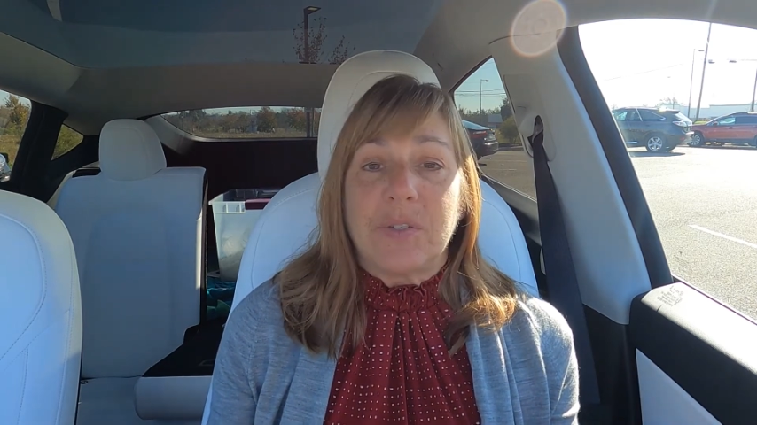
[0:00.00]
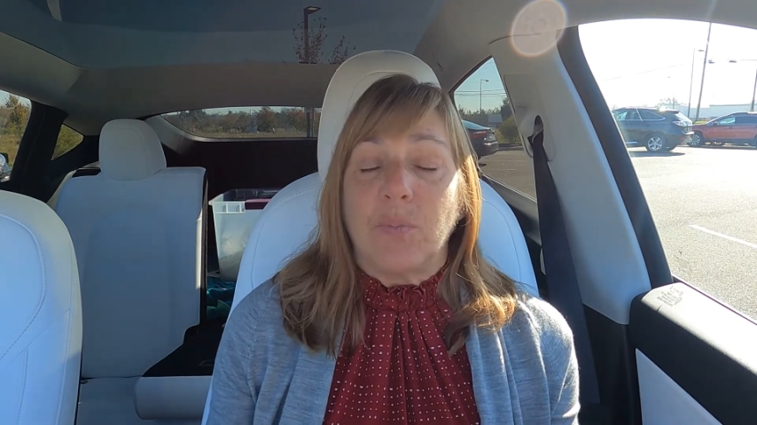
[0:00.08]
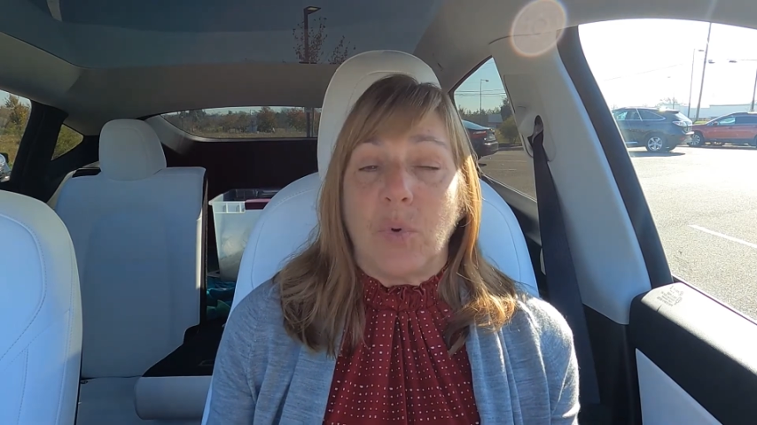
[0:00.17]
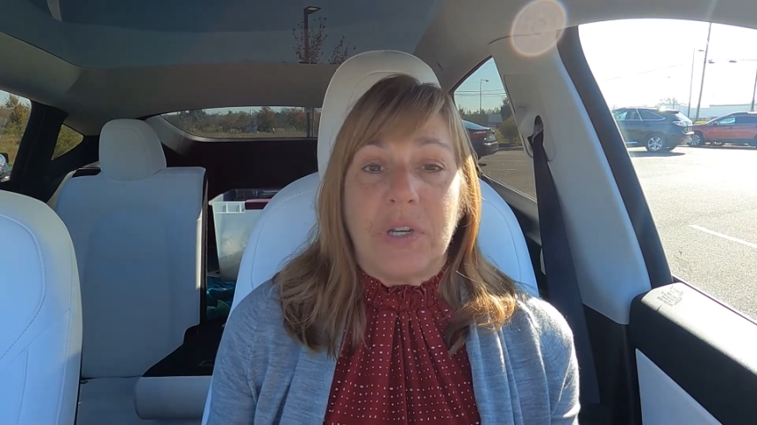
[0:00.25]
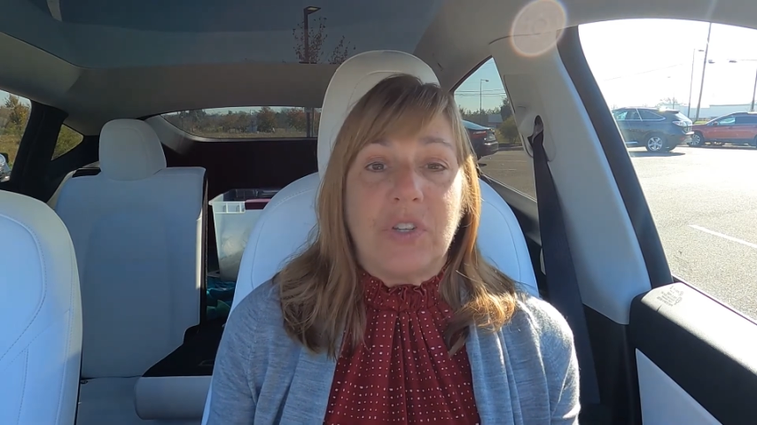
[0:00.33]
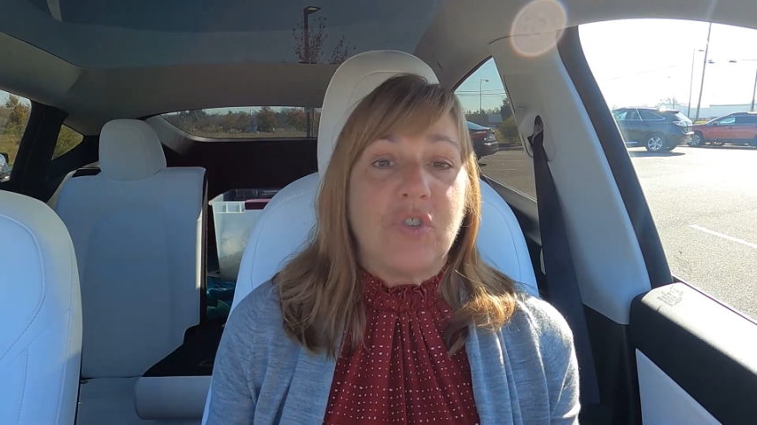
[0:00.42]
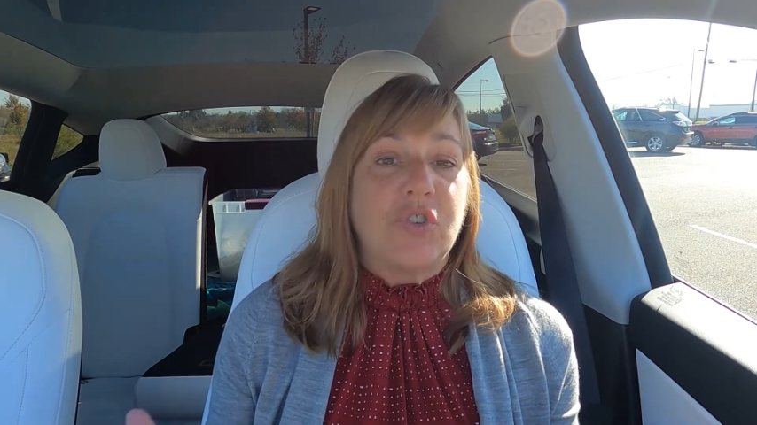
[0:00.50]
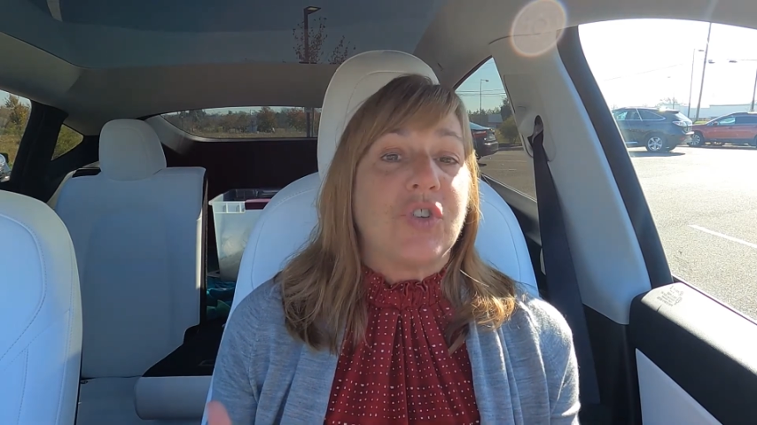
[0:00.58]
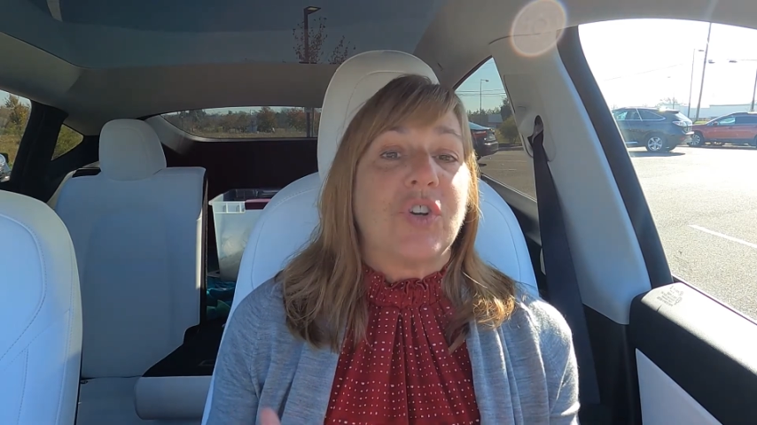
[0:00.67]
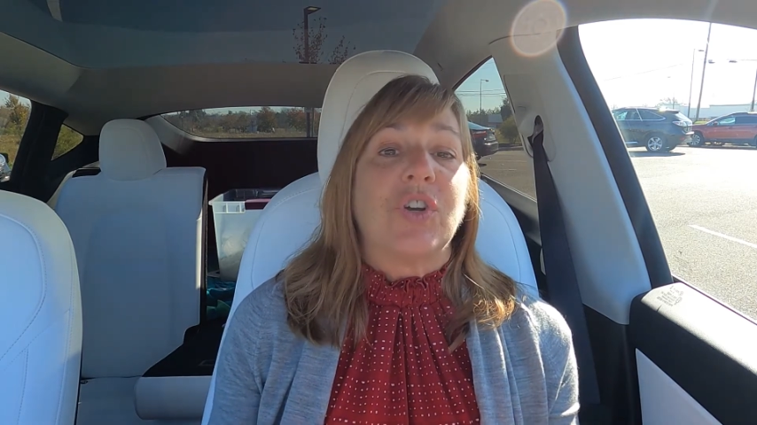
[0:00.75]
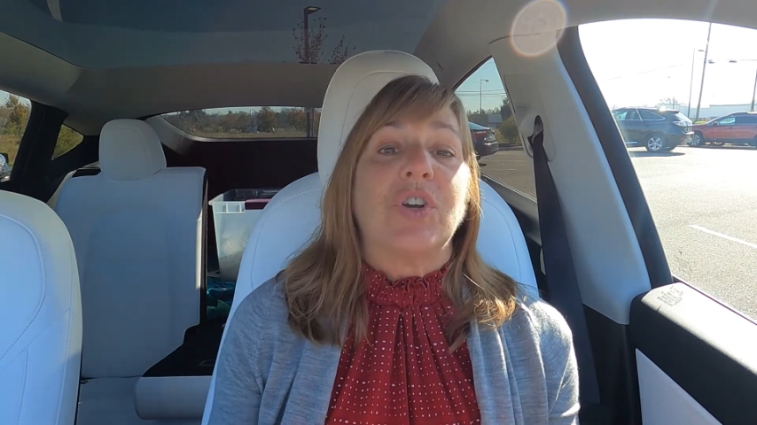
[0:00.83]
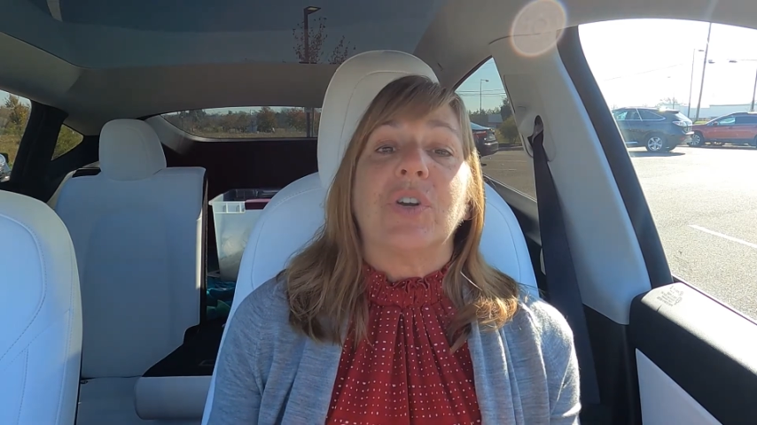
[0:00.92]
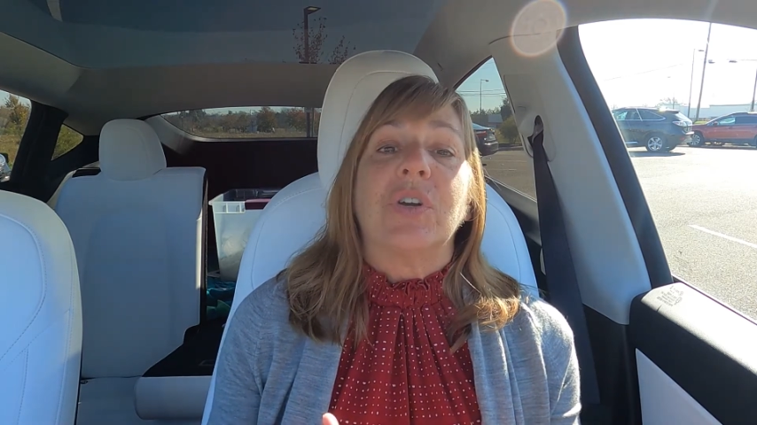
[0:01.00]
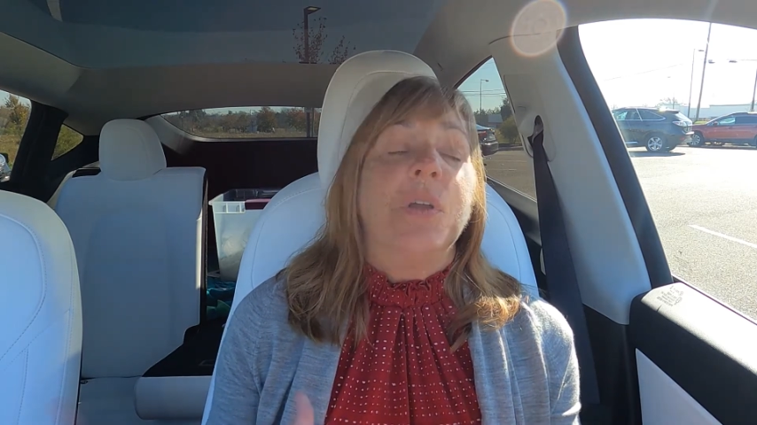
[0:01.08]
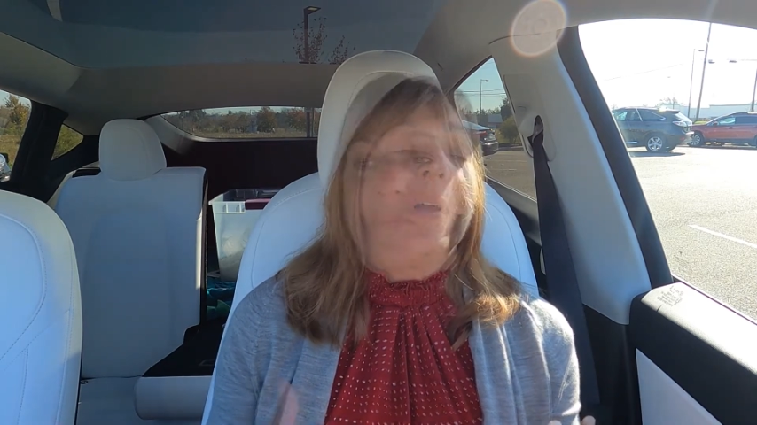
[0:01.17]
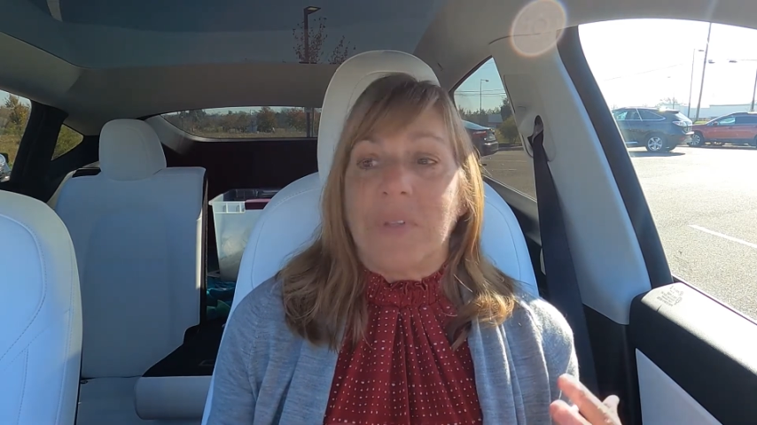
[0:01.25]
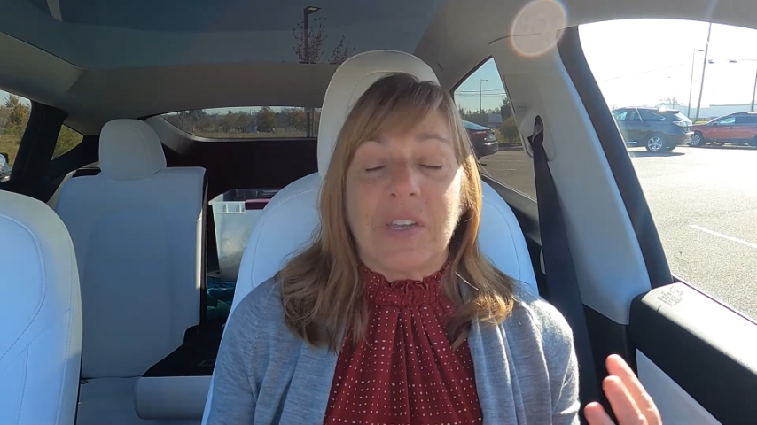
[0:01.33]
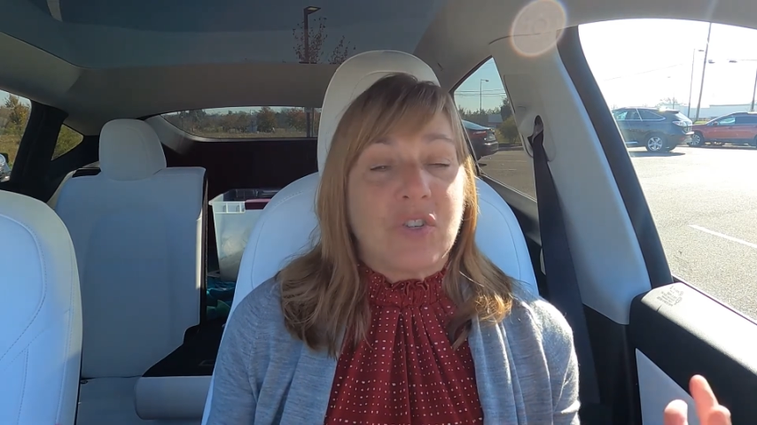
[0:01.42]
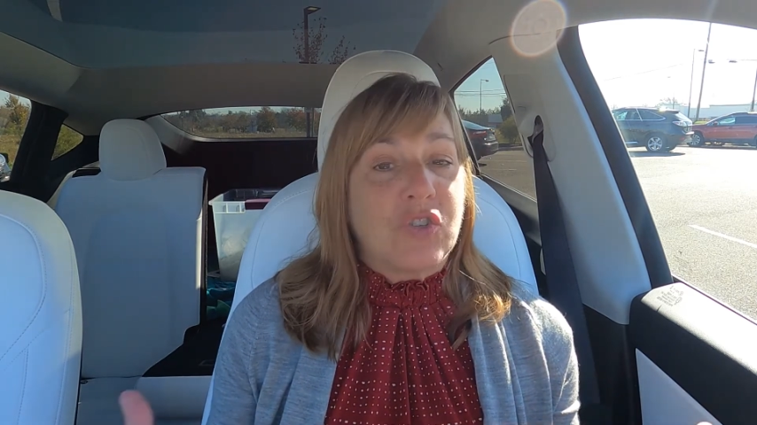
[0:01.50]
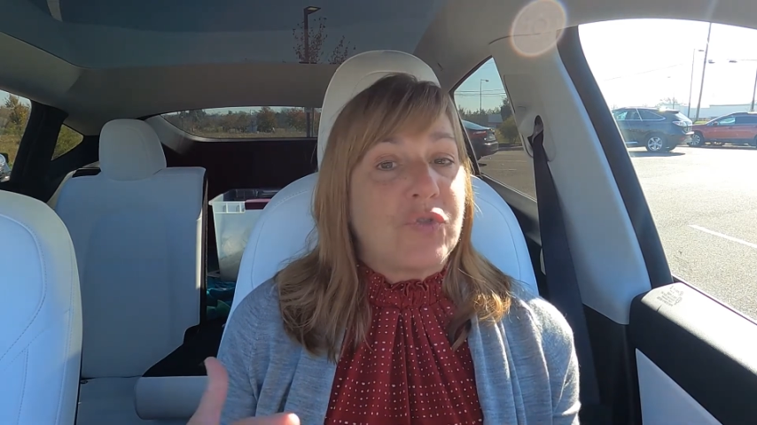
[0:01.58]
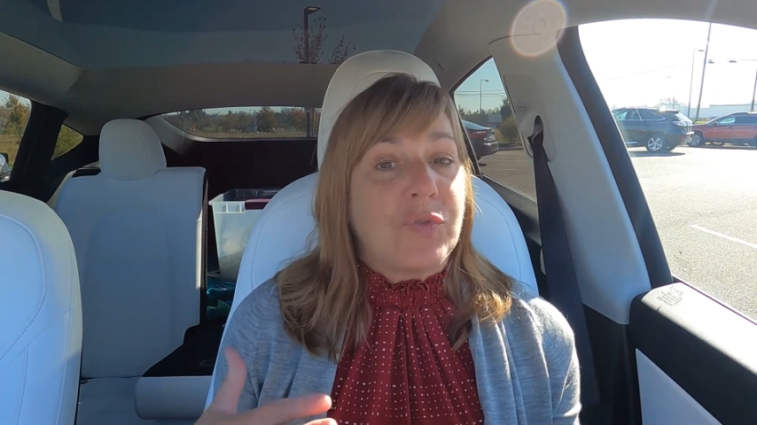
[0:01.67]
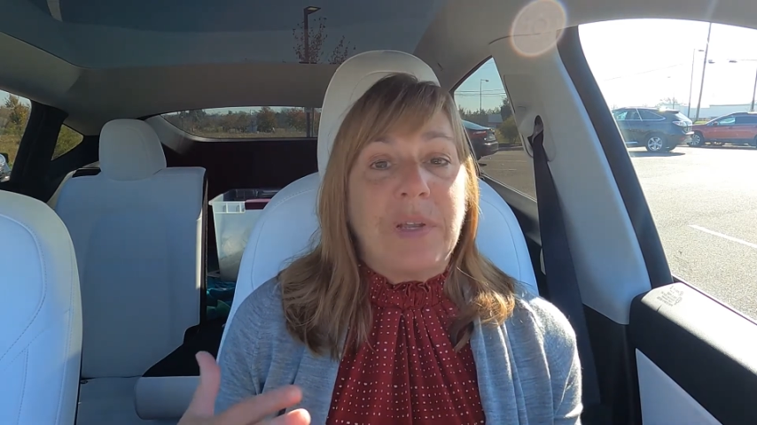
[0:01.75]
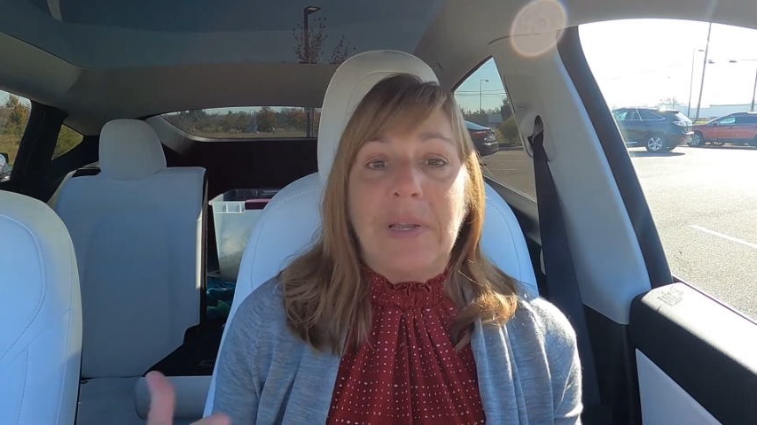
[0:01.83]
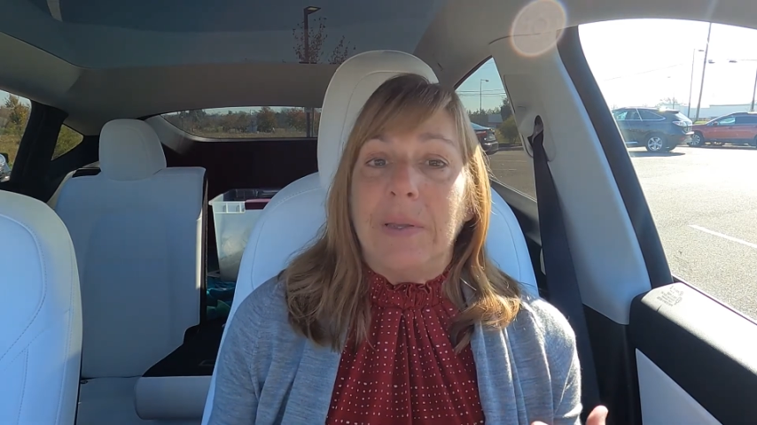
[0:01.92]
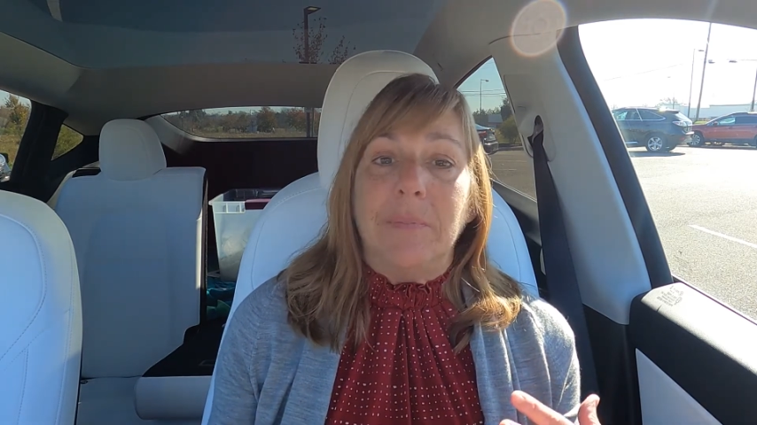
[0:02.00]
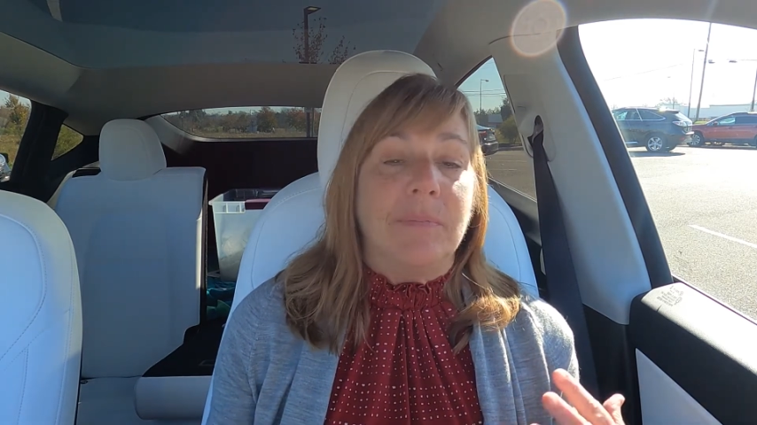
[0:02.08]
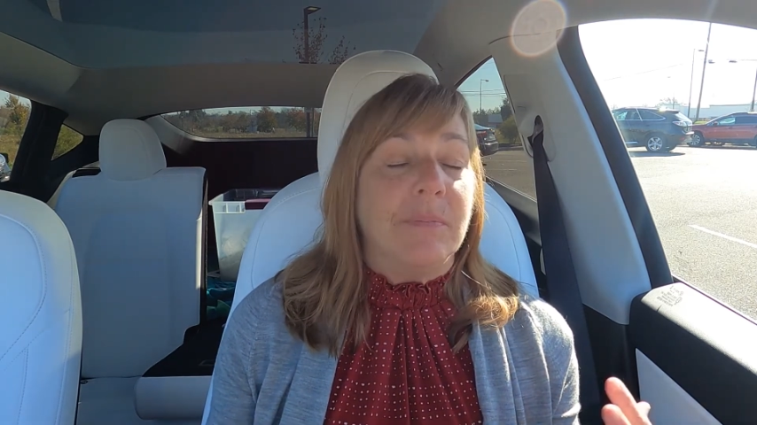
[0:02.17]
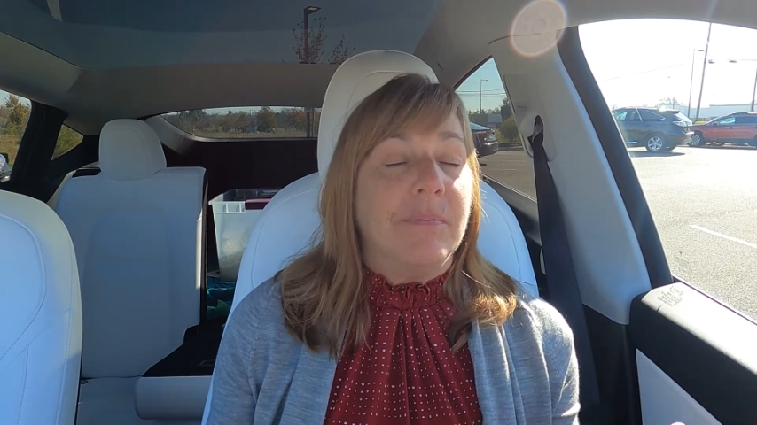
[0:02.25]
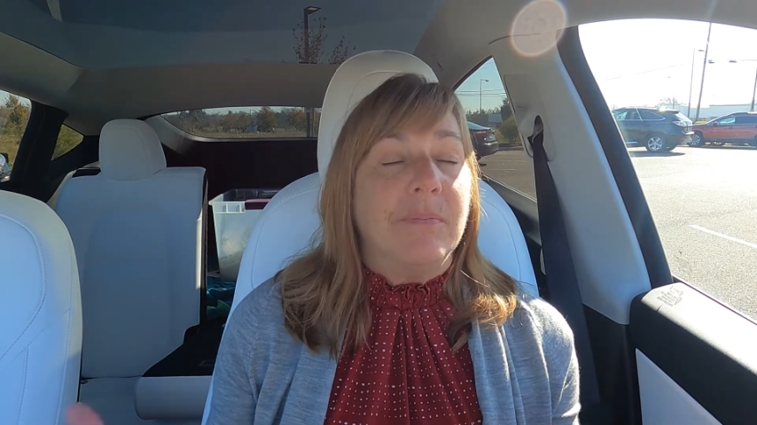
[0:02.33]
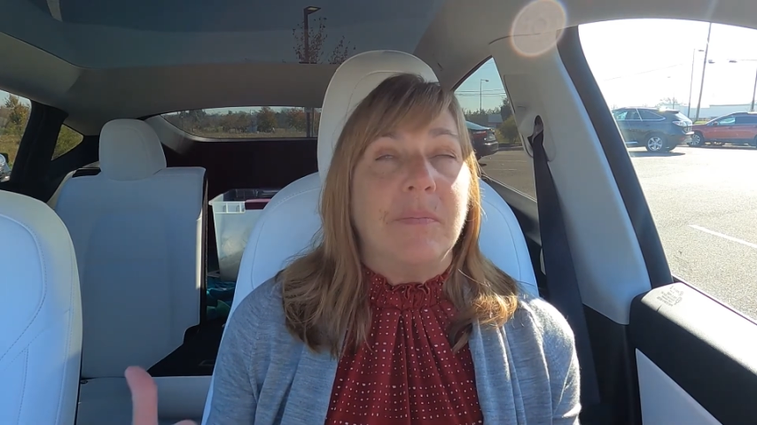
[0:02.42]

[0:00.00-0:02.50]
moisture, extreme